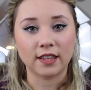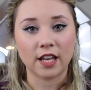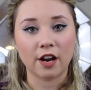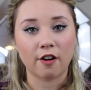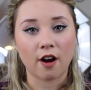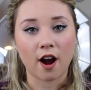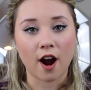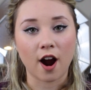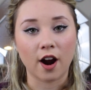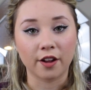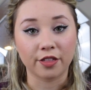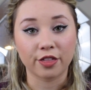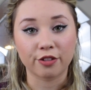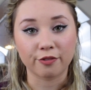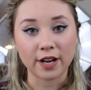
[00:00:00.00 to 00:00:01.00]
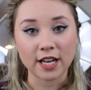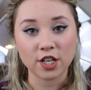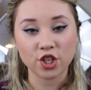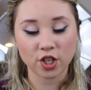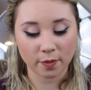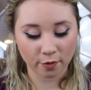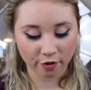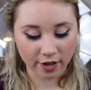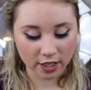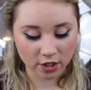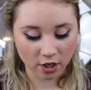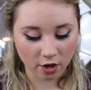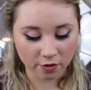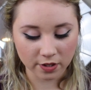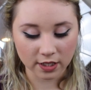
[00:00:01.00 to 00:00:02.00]
there are 3 shimmery
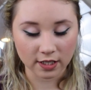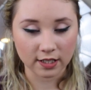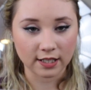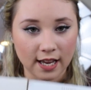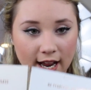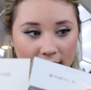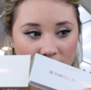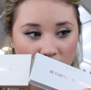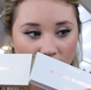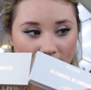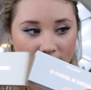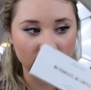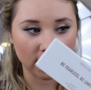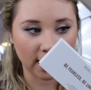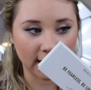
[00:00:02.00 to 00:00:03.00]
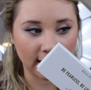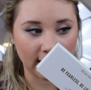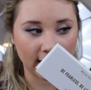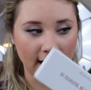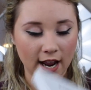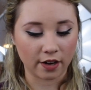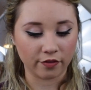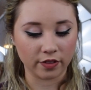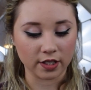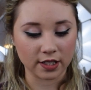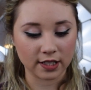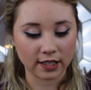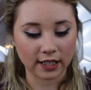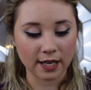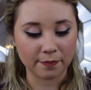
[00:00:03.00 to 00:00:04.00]
tones inside, so I've taken it out of the
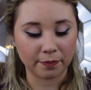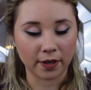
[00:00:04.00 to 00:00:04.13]
slip.